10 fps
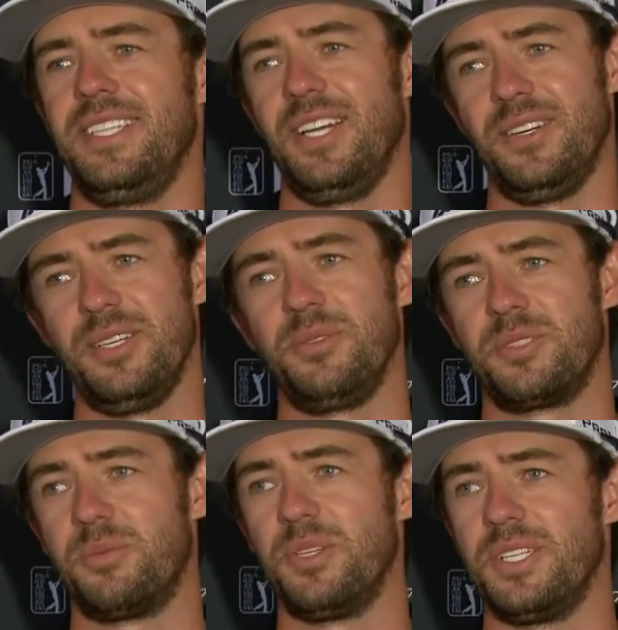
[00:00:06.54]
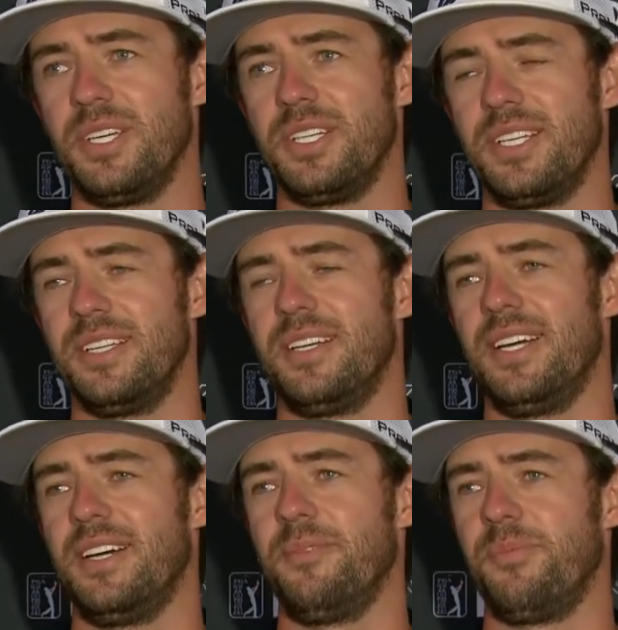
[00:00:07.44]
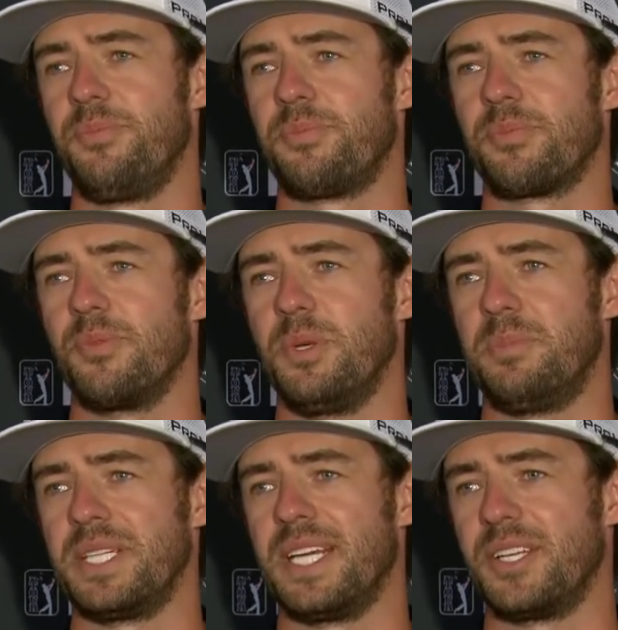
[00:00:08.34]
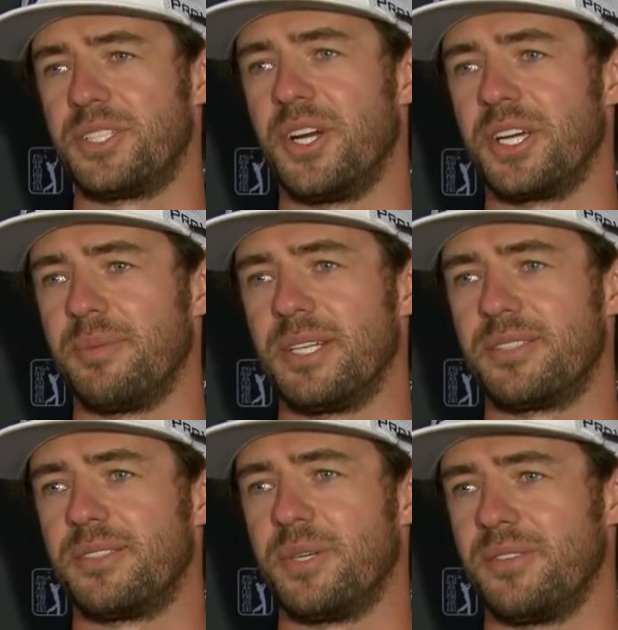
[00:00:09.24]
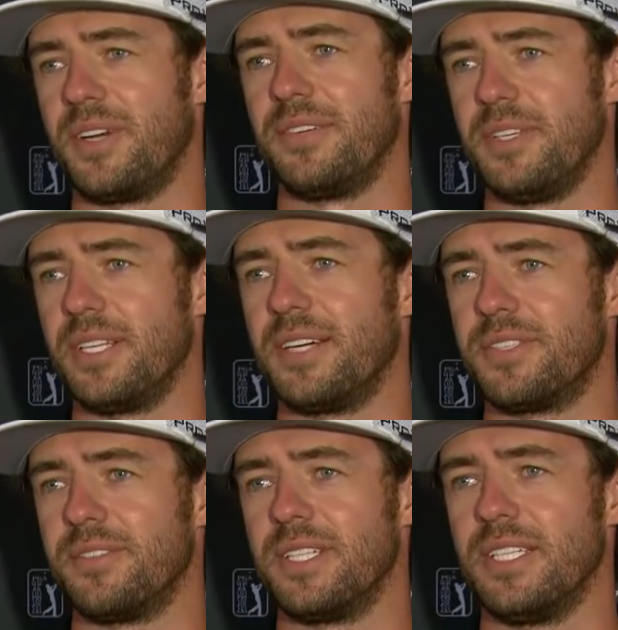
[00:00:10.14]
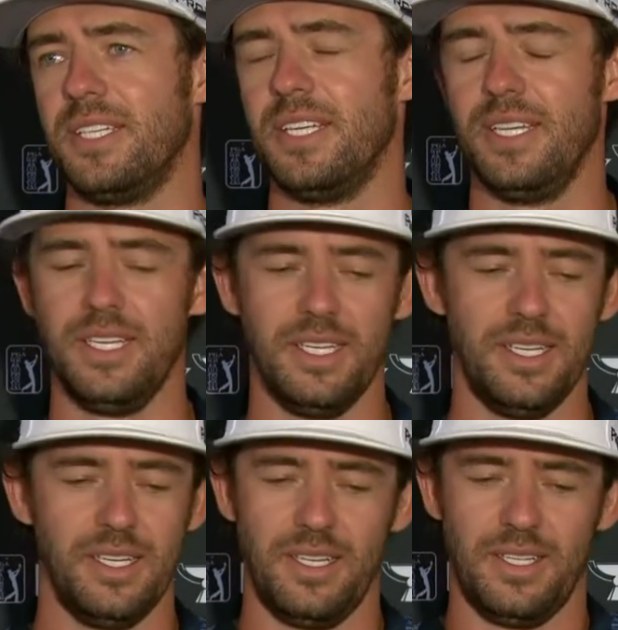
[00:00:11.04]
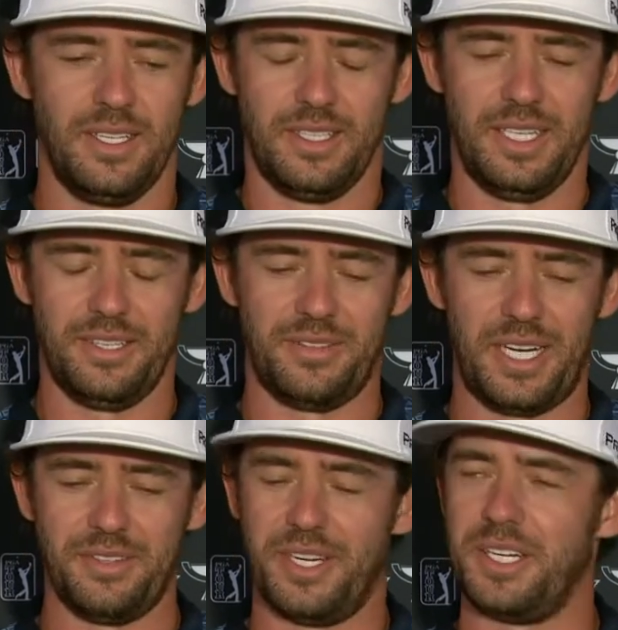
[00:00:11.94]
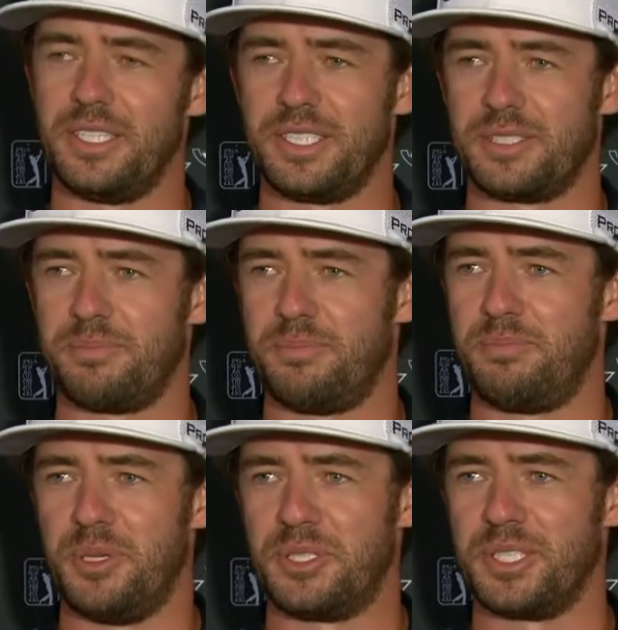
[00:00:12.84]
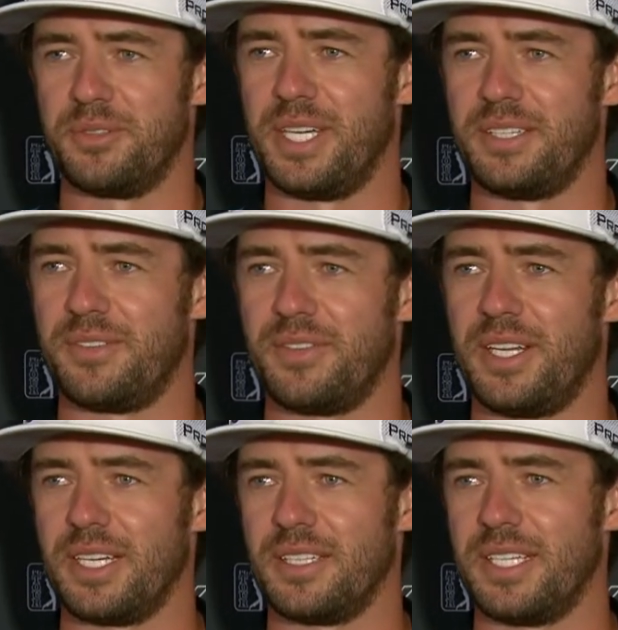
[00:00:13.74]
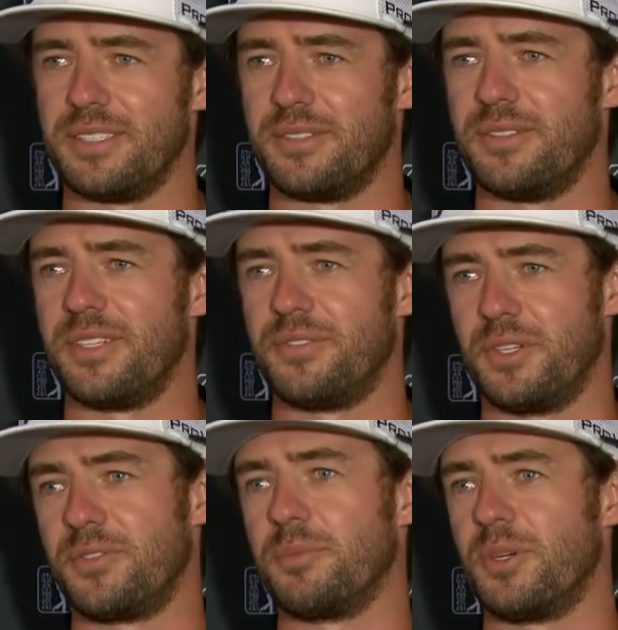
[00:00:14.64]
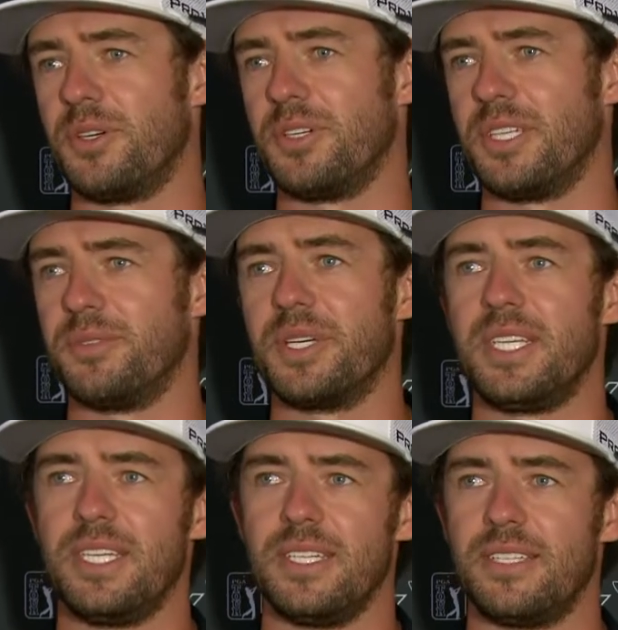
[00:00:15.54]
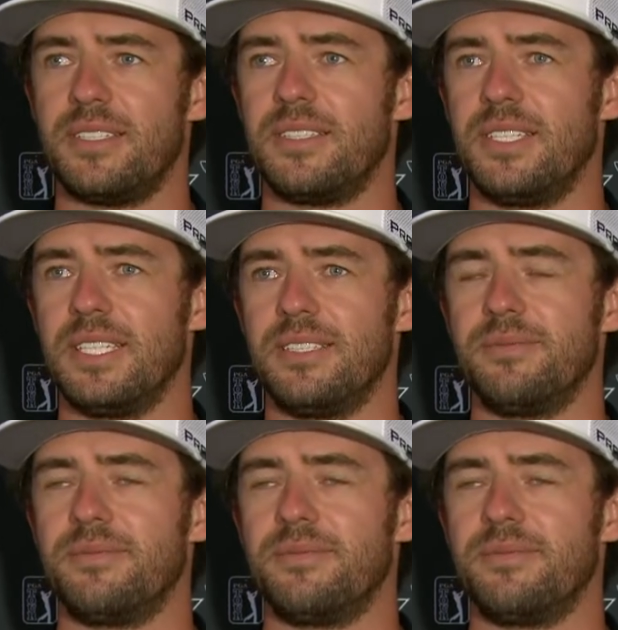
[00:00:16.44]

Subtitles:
No, it was a pretty good. We picked out a target about 25 feet left of it and hit a five iron and just pushed it right at the flag. It landed a foot from the hole, and then Ricky hit